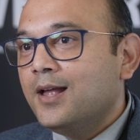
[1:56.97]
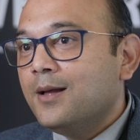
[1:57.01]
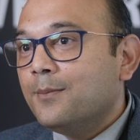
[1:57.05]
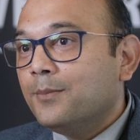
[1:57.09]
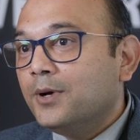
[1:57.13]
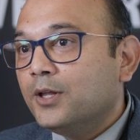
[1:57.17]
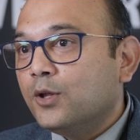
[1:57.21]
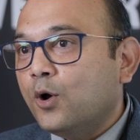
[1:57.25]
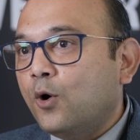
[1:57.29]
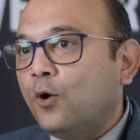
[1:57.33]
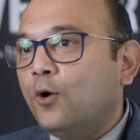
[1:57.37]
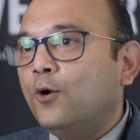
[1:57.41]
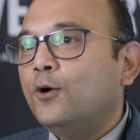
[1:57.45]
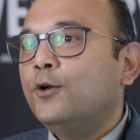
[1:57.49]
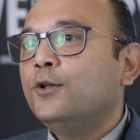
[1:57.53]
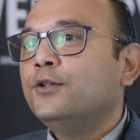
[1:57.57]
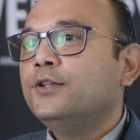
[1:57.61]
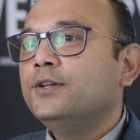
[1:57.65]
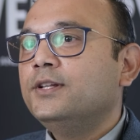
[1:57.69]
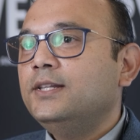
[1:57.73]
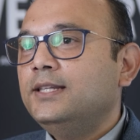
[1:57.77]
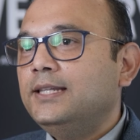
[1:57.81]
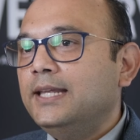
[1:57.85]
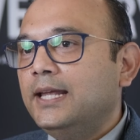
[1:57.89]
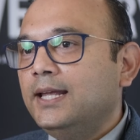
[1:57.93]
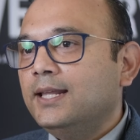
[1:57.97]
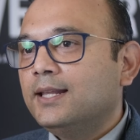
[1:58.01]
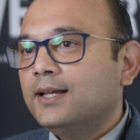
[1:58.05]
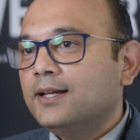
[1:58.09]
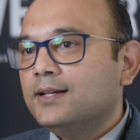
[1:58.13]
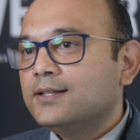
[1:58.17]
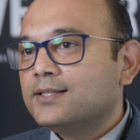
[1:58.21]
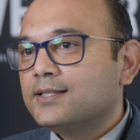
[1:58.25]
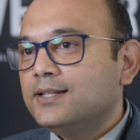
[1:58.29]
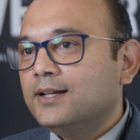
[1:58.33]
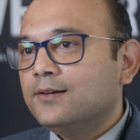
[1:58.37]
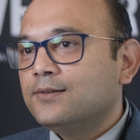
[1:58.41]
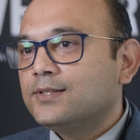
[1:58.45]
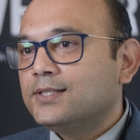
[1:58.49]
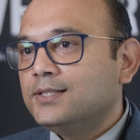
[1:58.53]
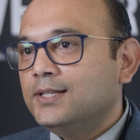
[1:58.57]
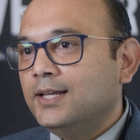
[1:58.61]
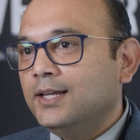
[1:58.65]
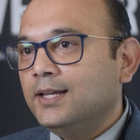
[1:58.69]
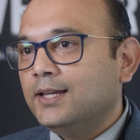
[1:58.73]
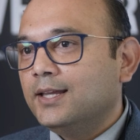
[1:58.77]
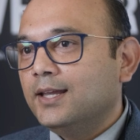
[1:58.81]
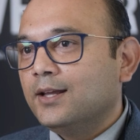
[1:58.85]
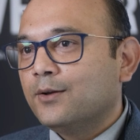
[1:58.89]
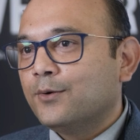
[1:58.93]
but all the data is now
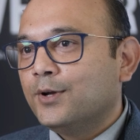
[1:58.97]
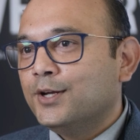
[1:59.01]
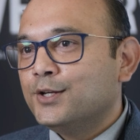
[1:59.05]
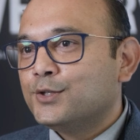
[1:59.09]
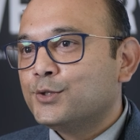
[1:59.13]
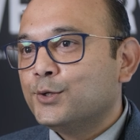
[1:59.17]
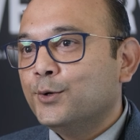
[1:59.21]
syncing, right?